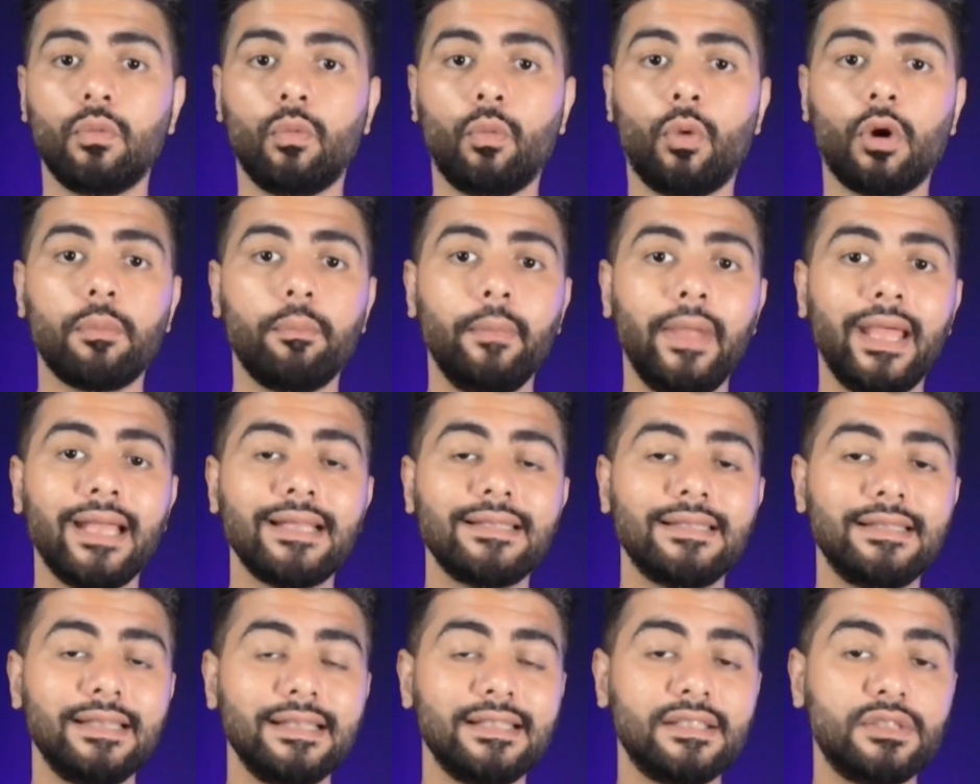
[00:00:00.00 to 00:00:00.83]
what
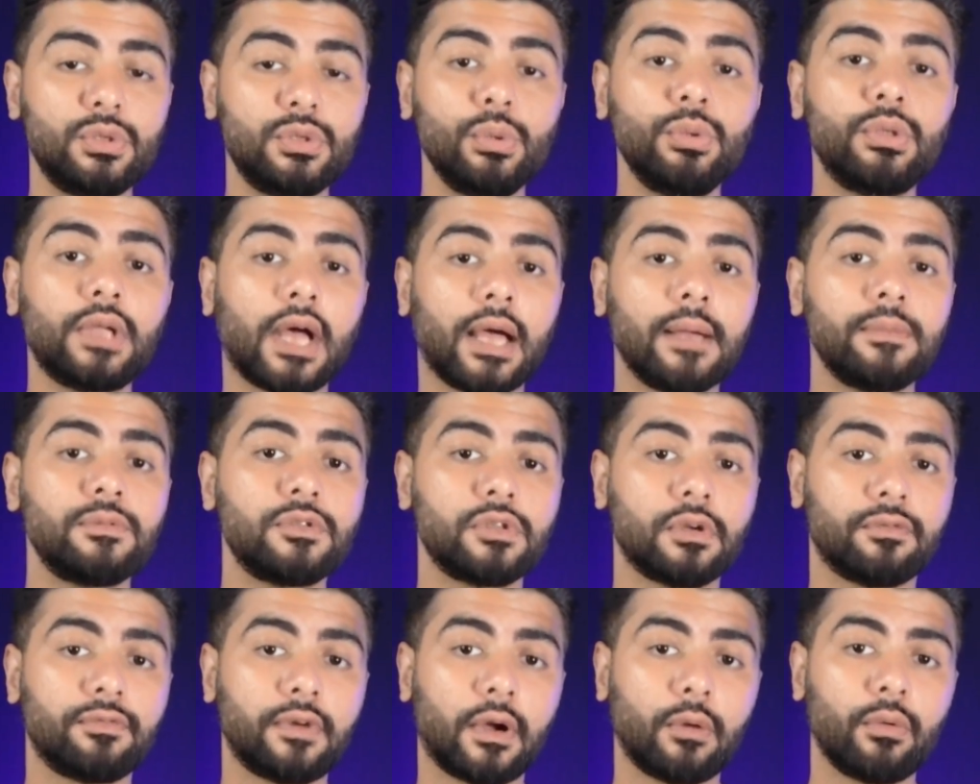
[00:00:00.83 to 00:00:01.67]
makes these two types
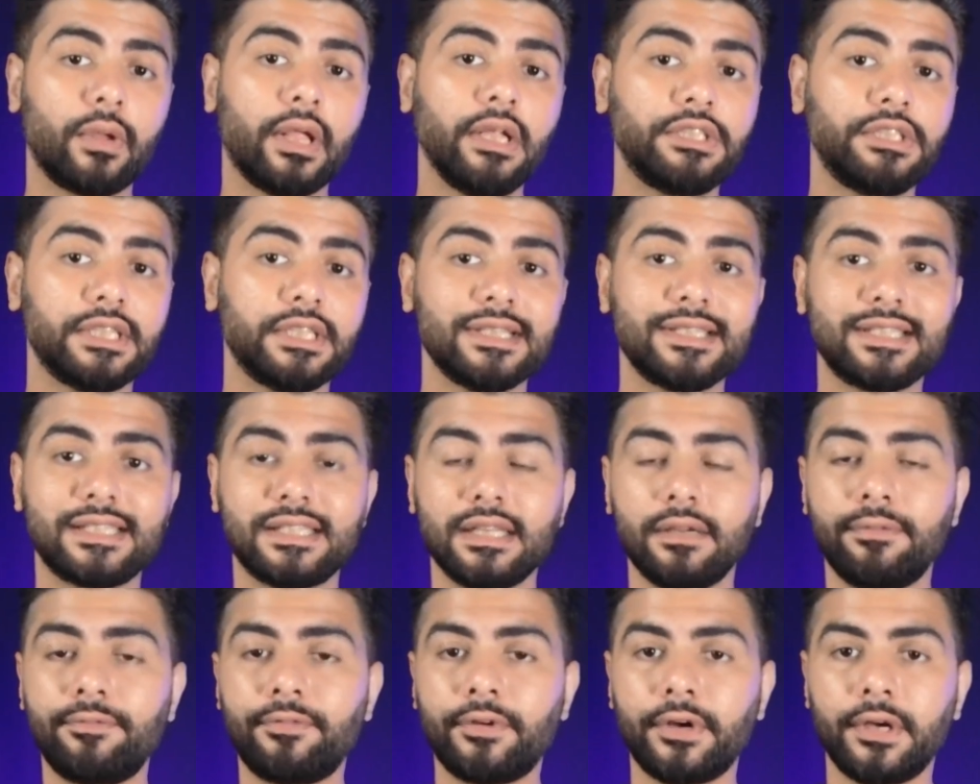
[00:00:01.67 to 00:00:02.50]
of foundations
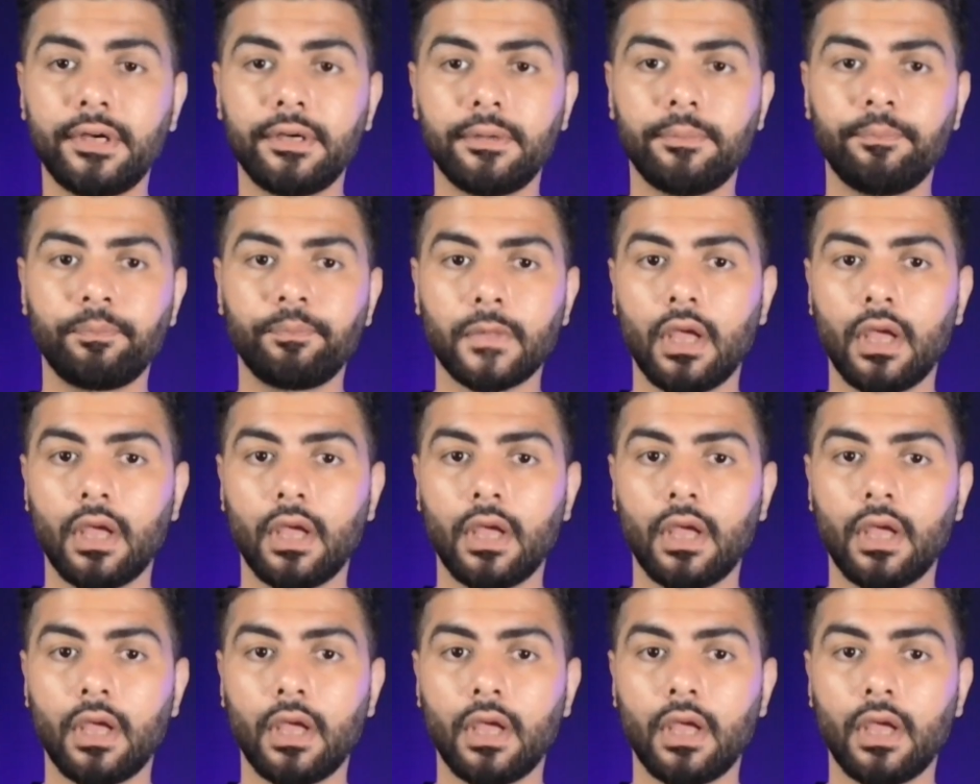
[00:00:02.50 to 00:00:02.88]
different,